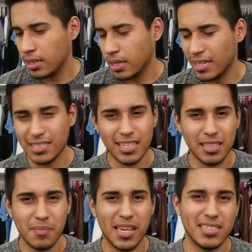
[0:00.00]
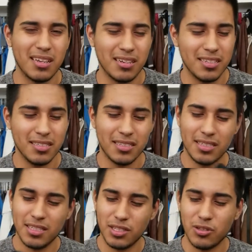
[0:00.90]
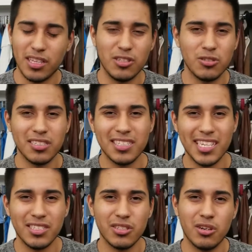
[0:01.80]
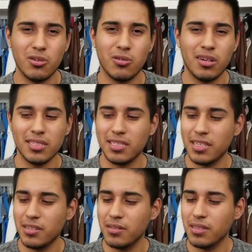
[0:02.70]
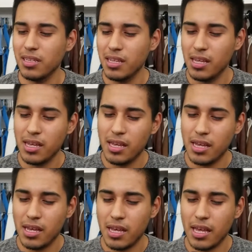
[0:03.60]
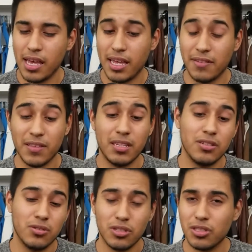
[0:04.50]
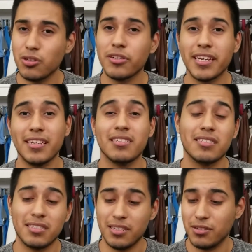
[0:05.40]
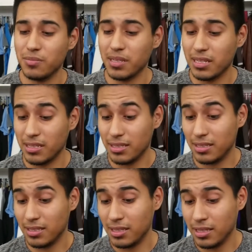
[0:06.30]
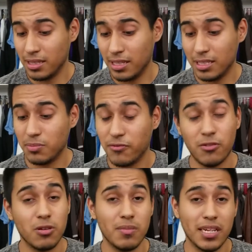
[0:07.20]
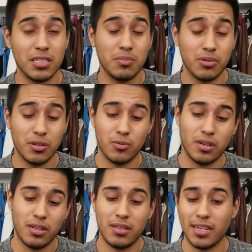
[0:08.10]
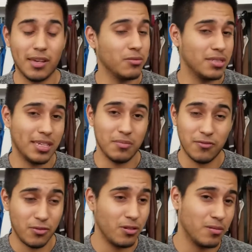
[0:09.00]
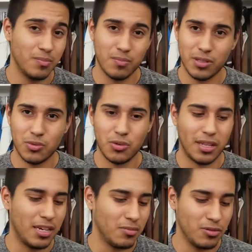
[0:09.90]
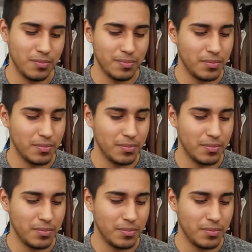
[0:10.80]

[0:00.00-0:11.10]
I guess, like the mass audience. So they usually tend to go on sale. And if they do, just know you're getting a steal because these perform actually pretty well. Like I was saying before, it's reliable.